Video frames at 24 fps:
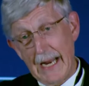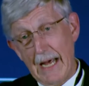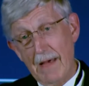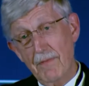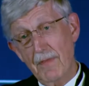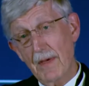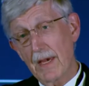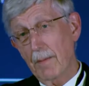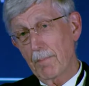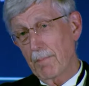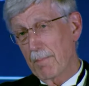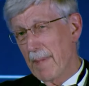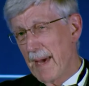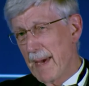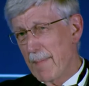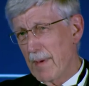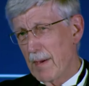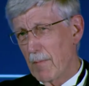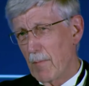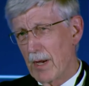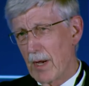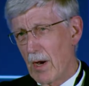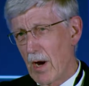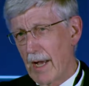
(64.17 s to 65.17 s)
I think maybe
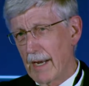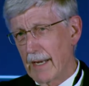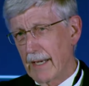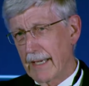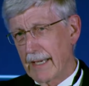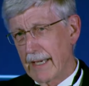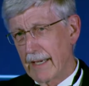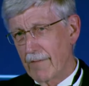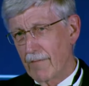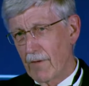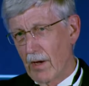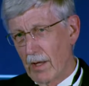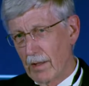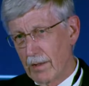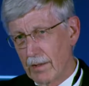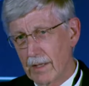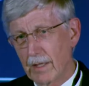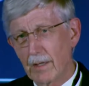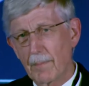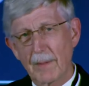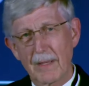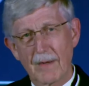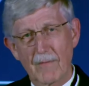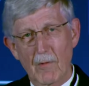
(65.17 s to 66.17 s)
we ought to give a
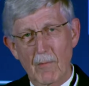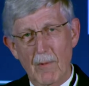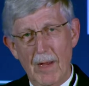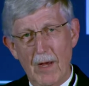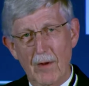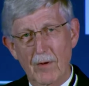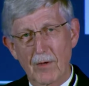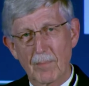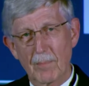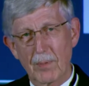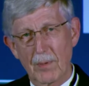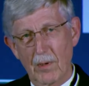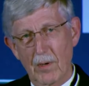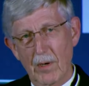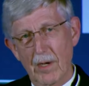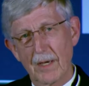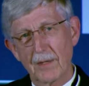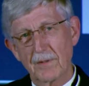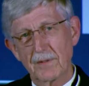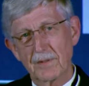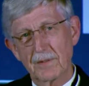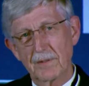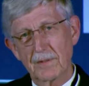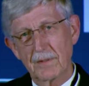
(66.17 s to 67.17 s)
little bit of a round of
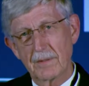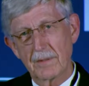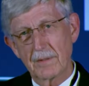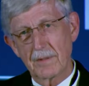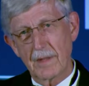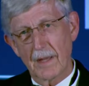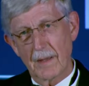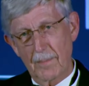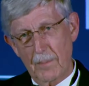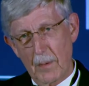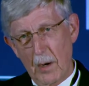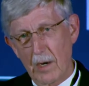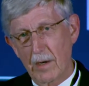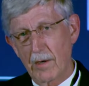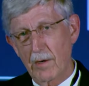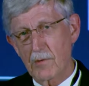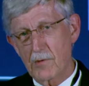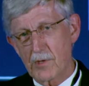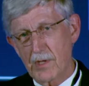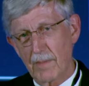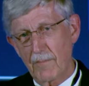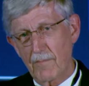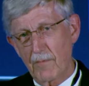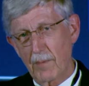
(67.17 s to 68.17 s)
applause to the
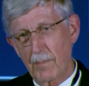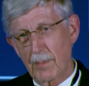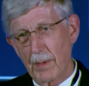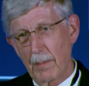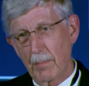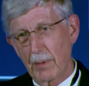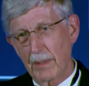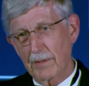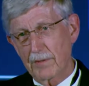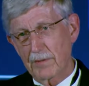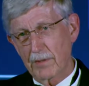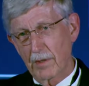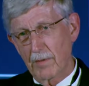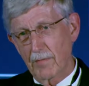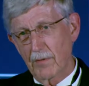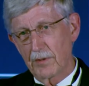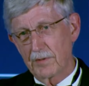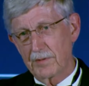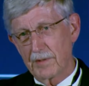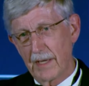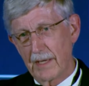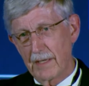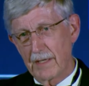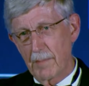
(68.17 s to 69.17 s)
Partnership for Public
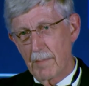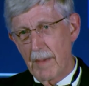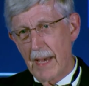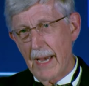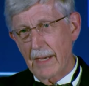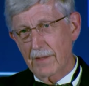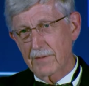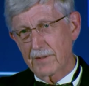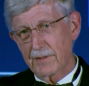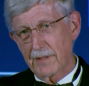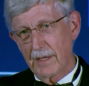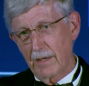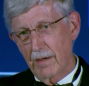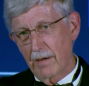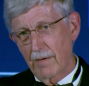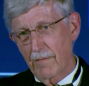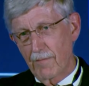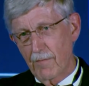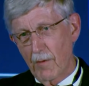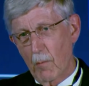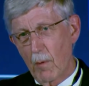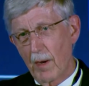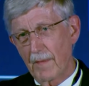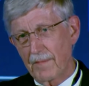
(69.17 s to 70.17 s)
Service and to Max Stier
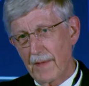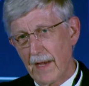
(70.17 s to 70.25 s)
for what